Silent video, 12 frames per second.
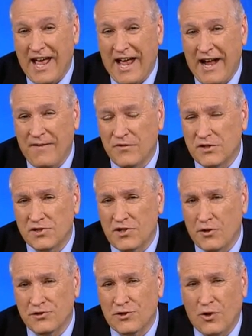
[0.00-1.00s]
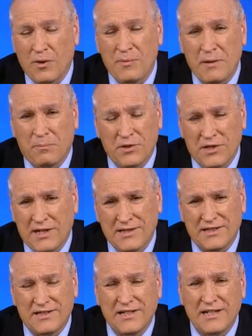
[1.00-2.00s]
And the snowstorm he
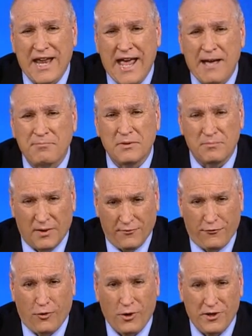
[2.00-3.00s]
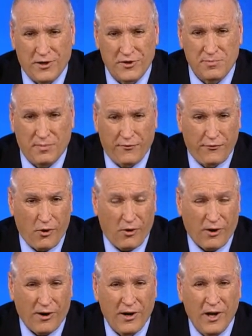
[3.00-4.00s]
predicted didn't happen, but 4 years
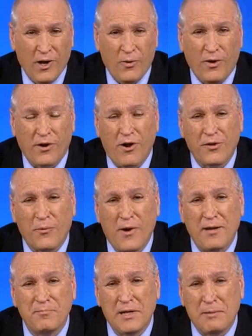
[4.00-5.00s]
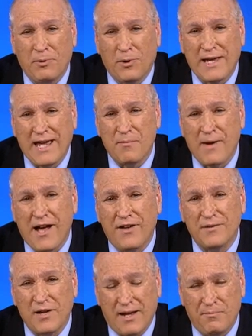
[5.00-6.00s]
before, when all the Ron people came
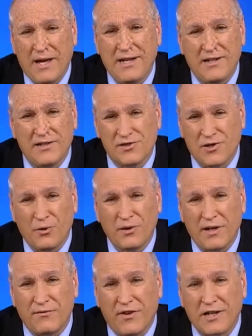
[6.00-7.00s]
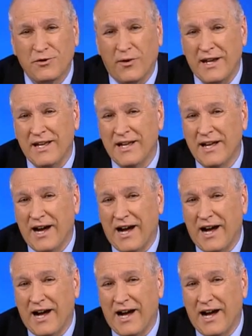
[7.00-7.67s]
out and made it his only victory,